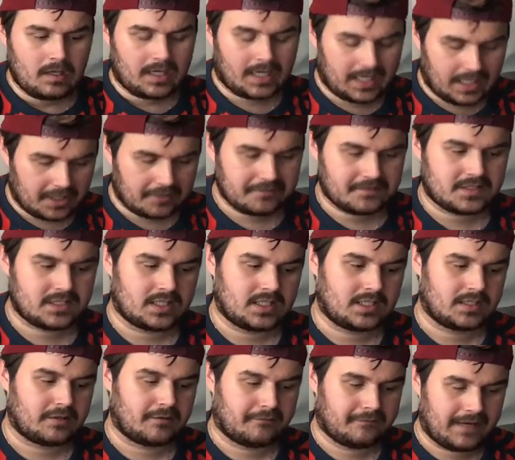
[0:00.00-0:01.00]

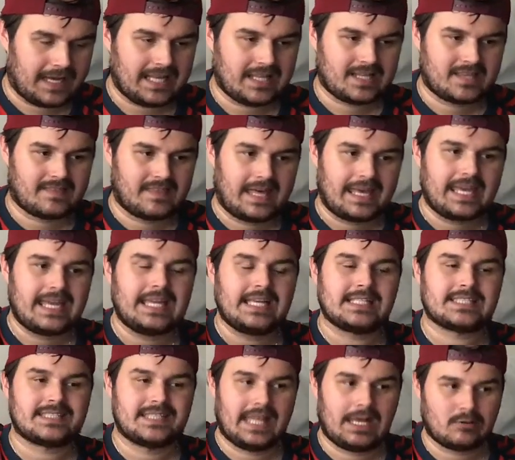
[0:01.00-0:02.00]
after the fact that he
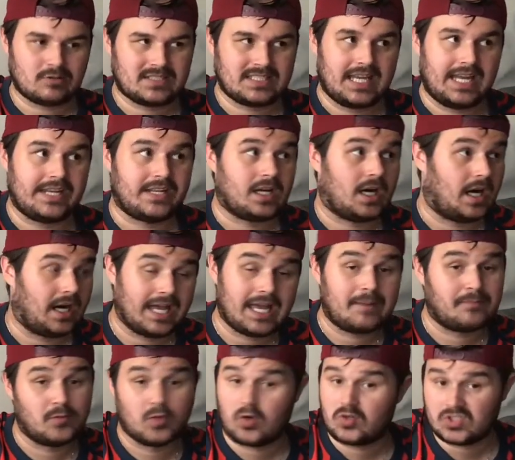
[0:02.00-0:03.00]
has now said, I
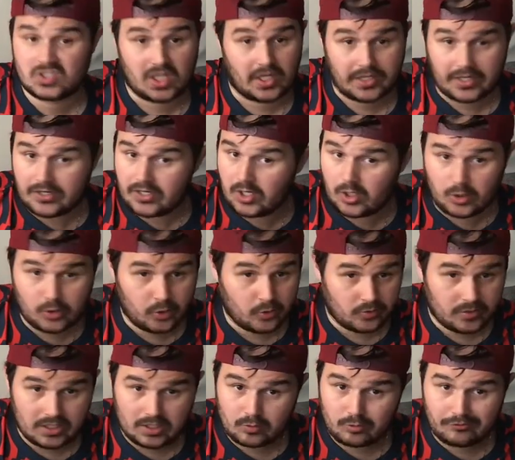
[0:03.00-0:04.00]
am not signing a new
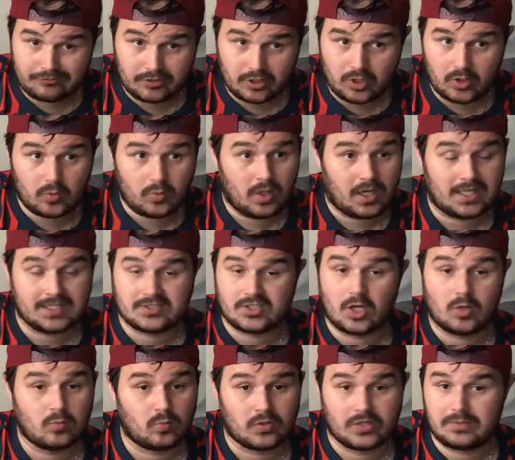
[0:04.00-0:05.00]
deal with you. I
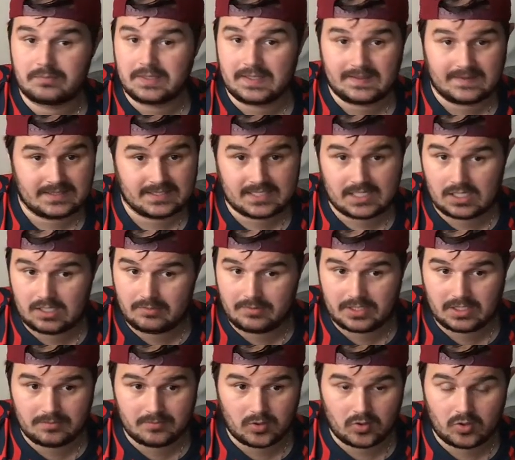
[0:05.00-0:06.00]
don't want to be at this club
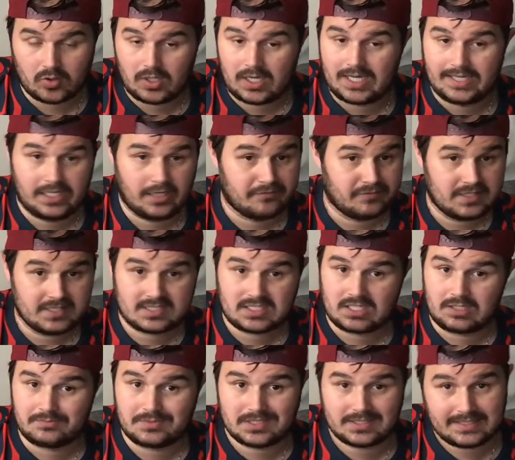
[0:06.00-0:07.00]
anymore. I love this
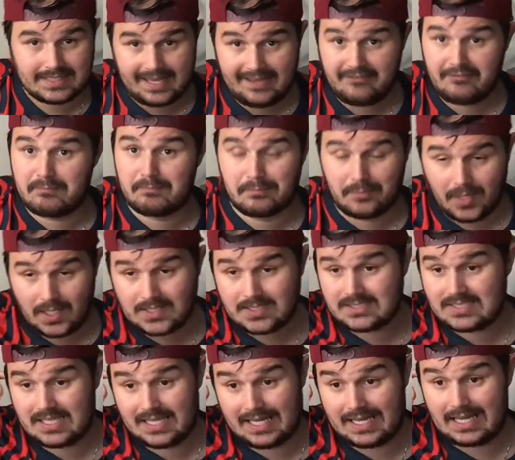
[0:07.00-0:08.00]
club to death, but
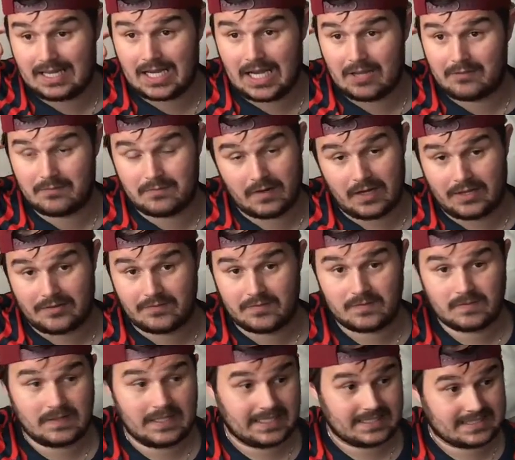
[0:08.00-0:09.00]
I've
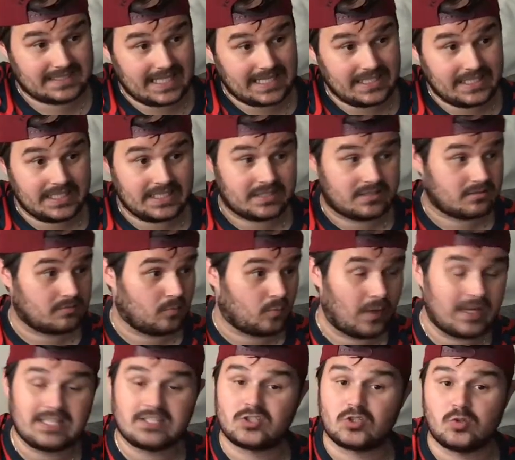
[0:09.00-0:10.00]
extended
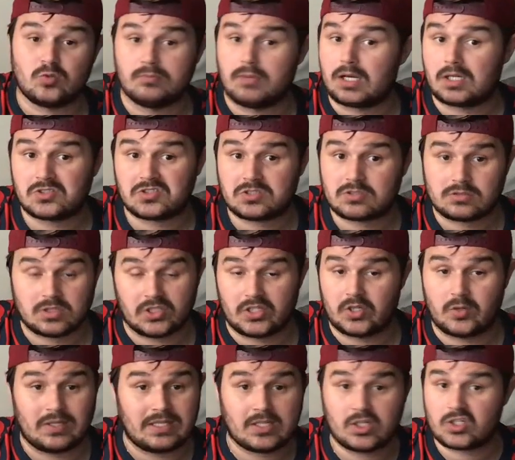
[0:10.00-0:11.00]
way too much. You
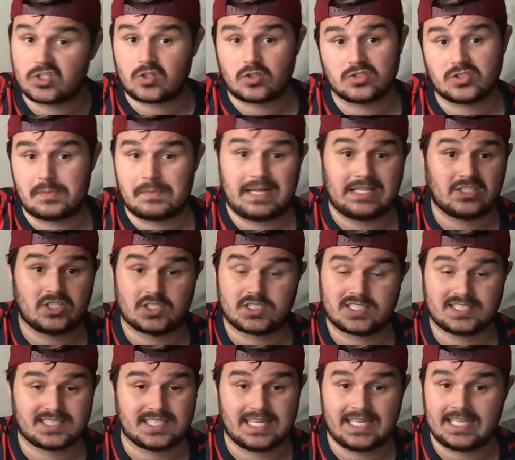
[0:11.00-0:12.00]
know, he could have gone to
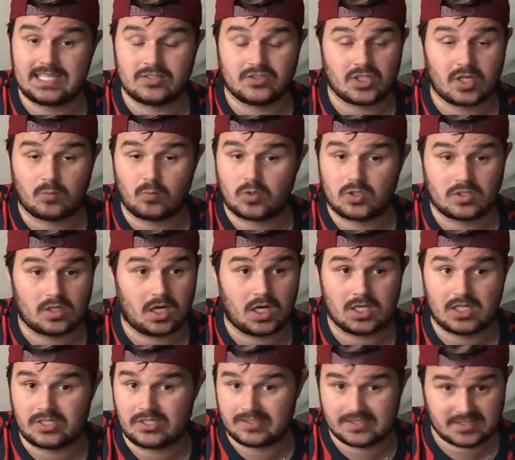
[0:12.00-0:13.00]
Manchester City and done what
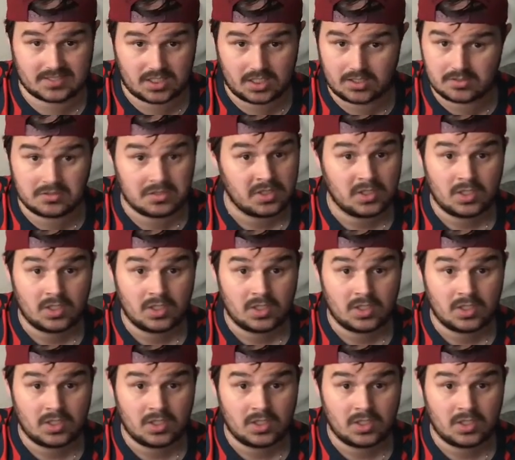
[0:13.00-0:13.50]
Haaland has done.